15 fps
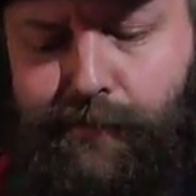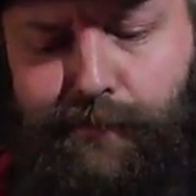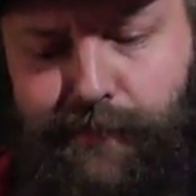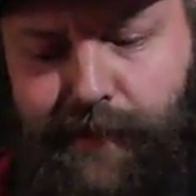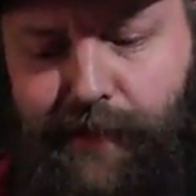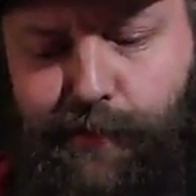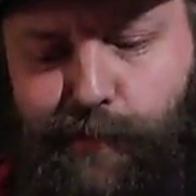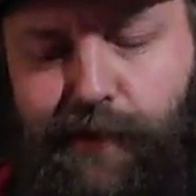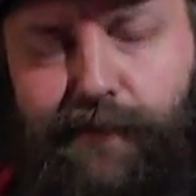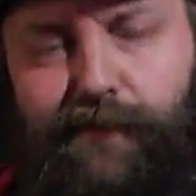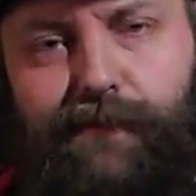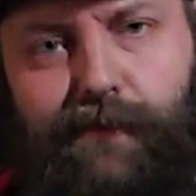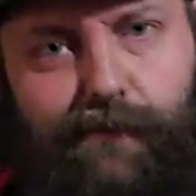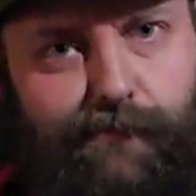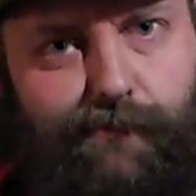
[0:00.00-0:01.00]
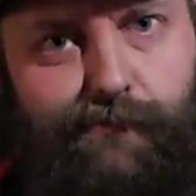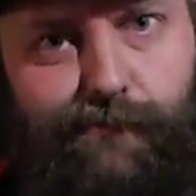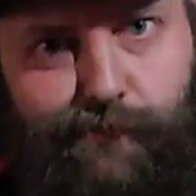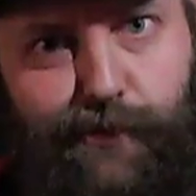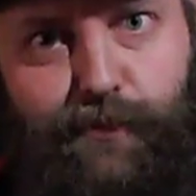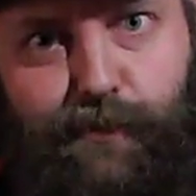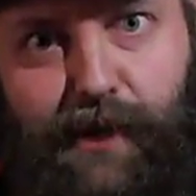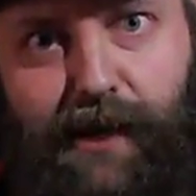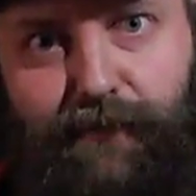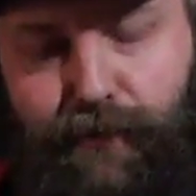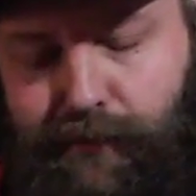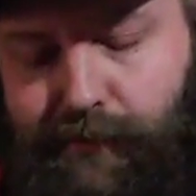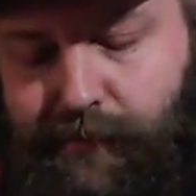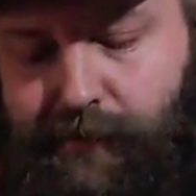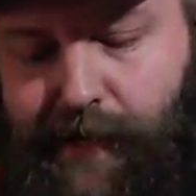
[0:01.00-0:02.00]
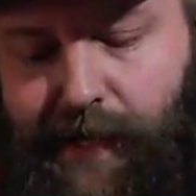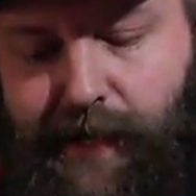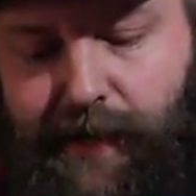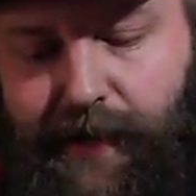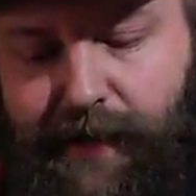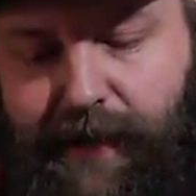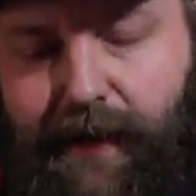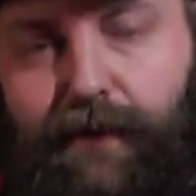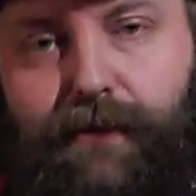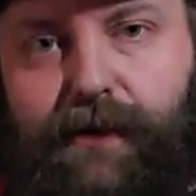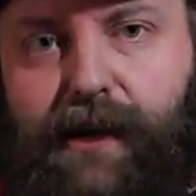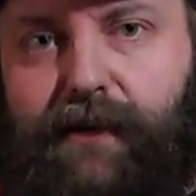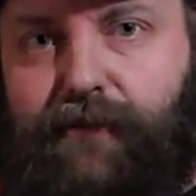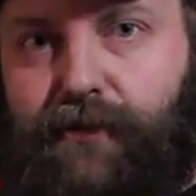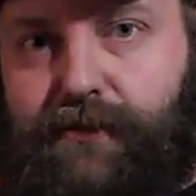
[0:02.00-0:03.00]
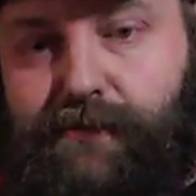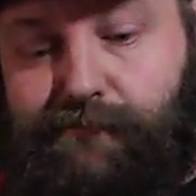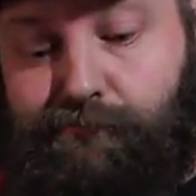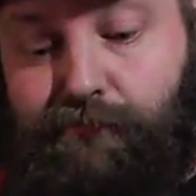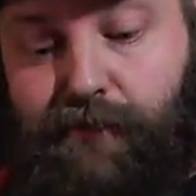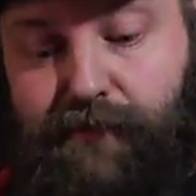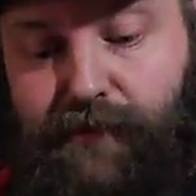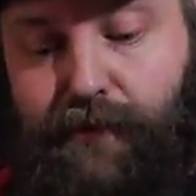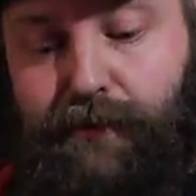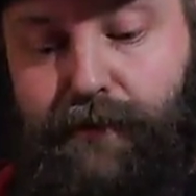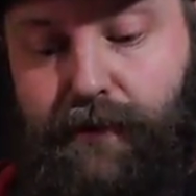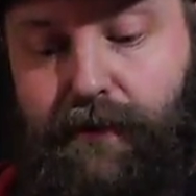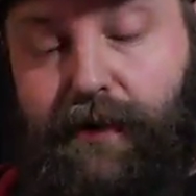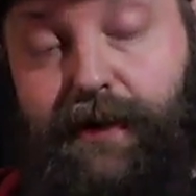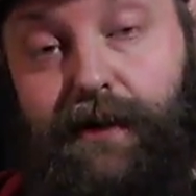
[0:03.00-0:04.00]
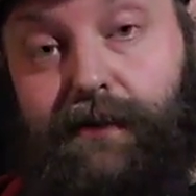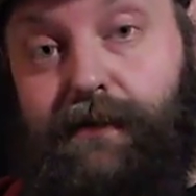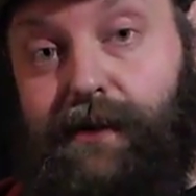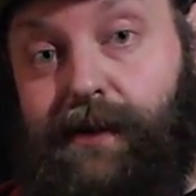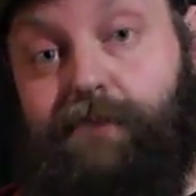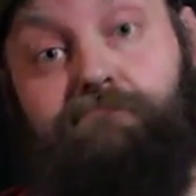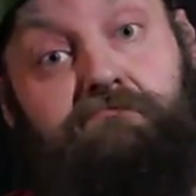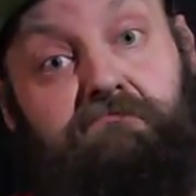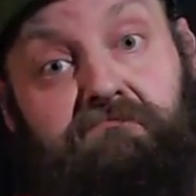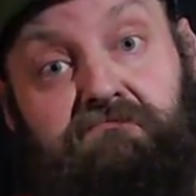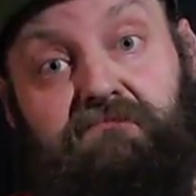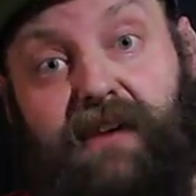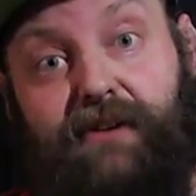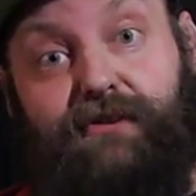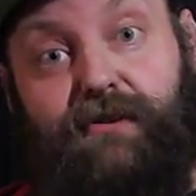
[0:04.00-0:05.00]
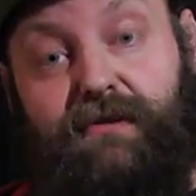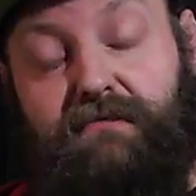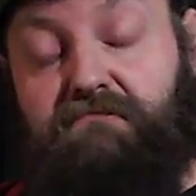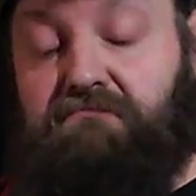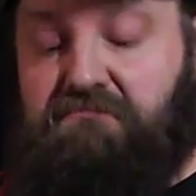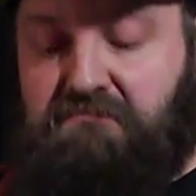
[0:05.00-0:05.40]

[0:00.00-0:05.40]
that's when Miss Marvel, aka Carol Danvers, revealed her identity. That's cool.